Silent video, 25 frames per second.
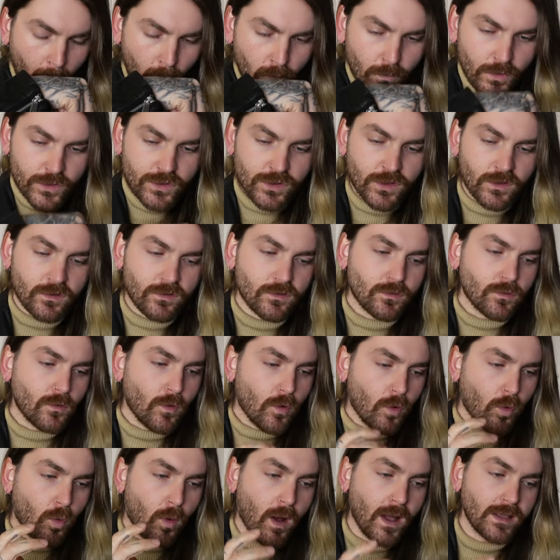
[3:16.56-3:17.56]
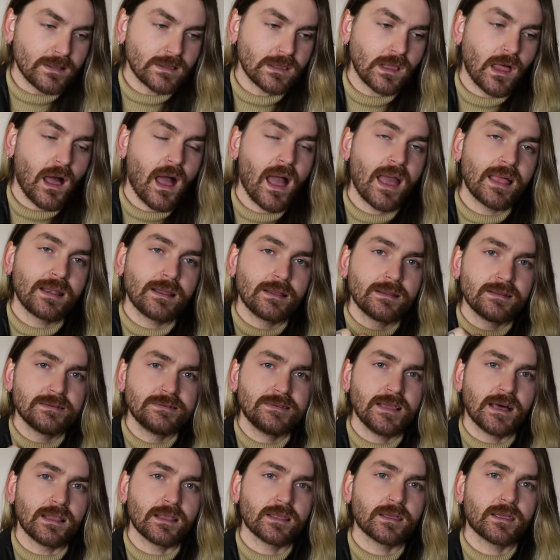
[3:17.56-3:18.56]
which is quite light,
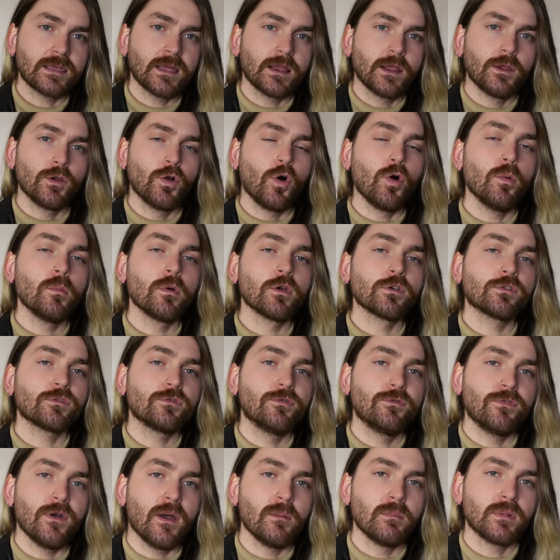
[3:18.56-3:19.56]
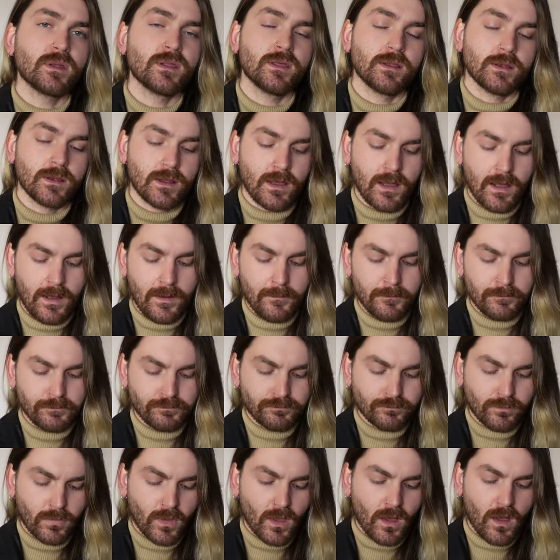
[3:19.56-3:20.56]
delicate, and almost feminine.
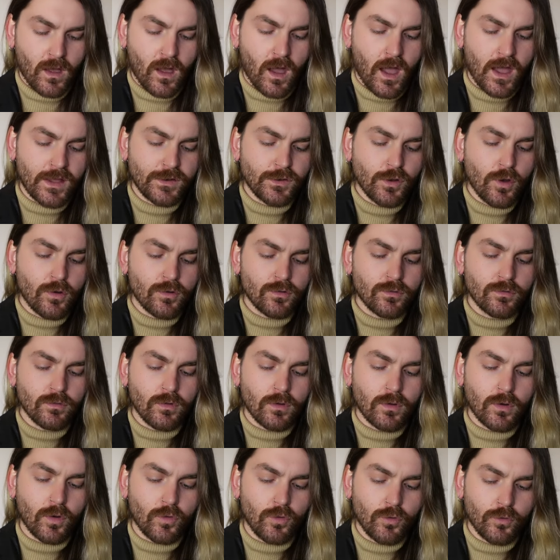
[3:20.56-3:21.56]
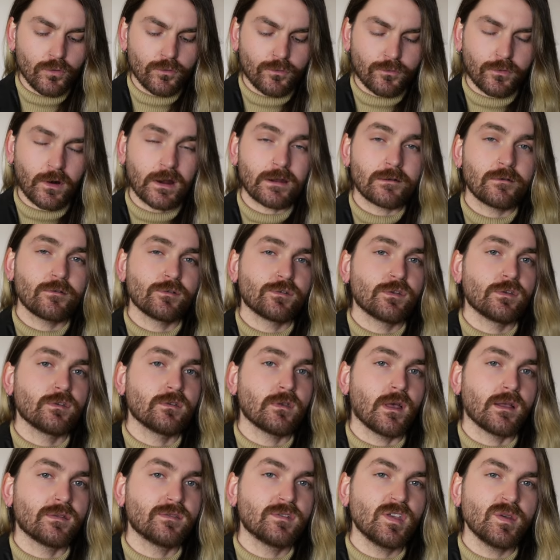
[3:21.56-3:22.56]
I know oud
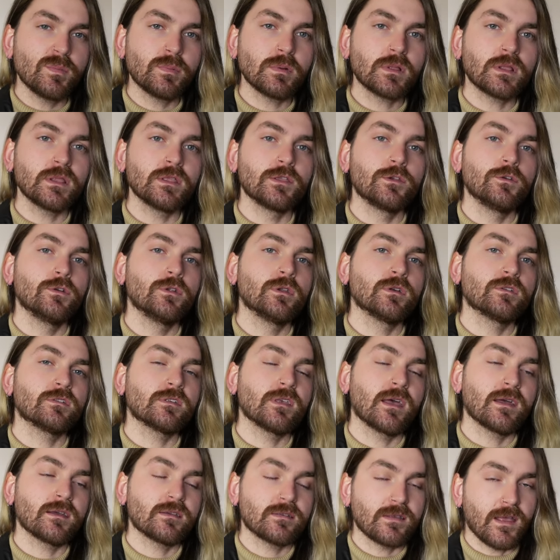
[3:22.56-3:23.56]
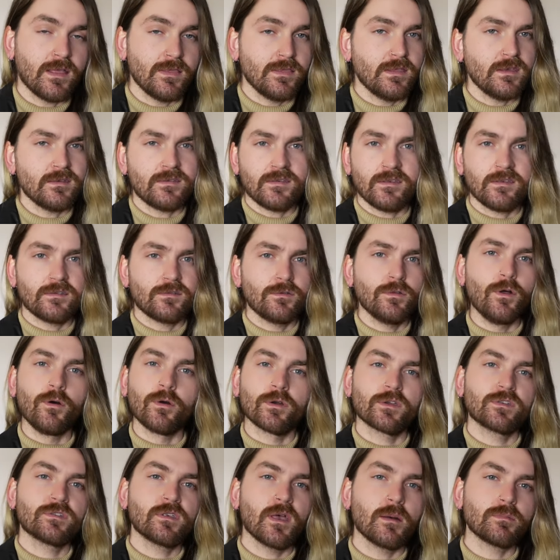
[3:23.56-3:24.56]
fragrances are typically unisex, and this is no
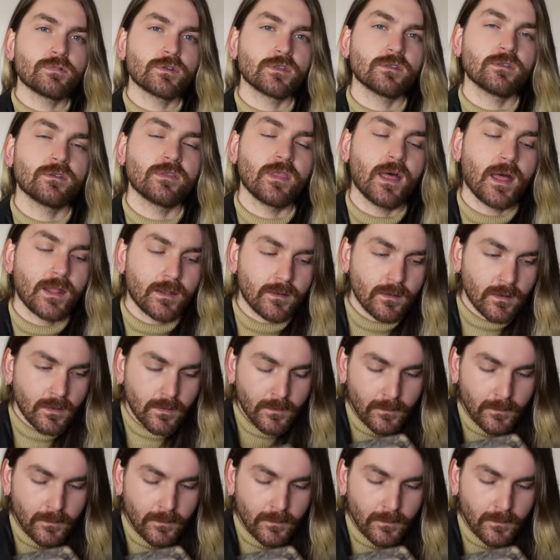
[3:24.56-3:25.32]
exception to that.